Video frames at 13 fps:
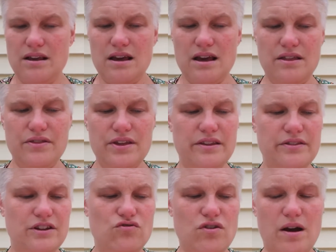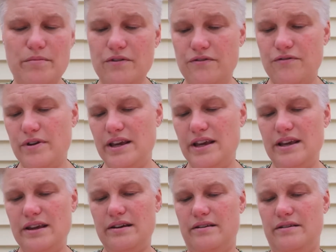And then the Drama
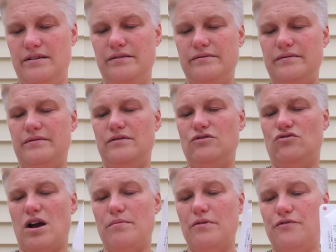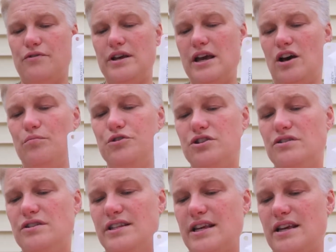Free helps
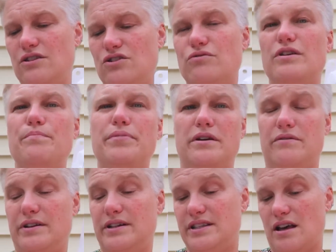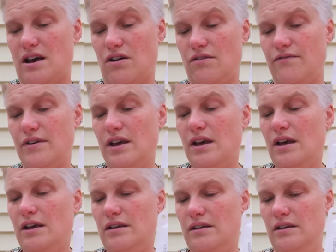your skin to repair itself.
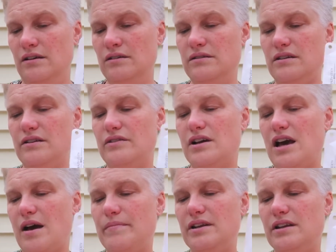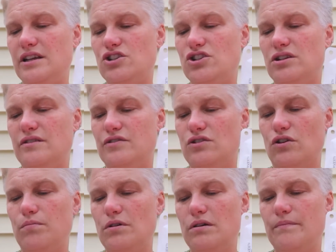The combination of
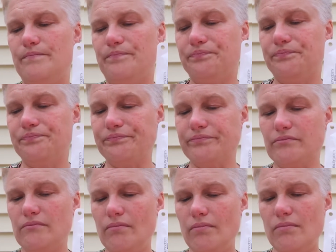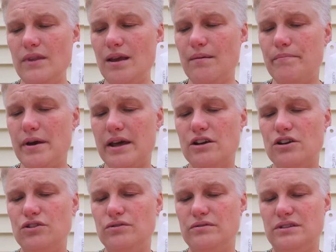sobo
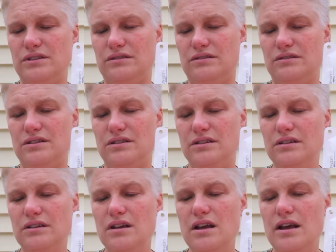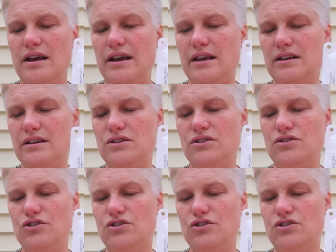beta-glucans and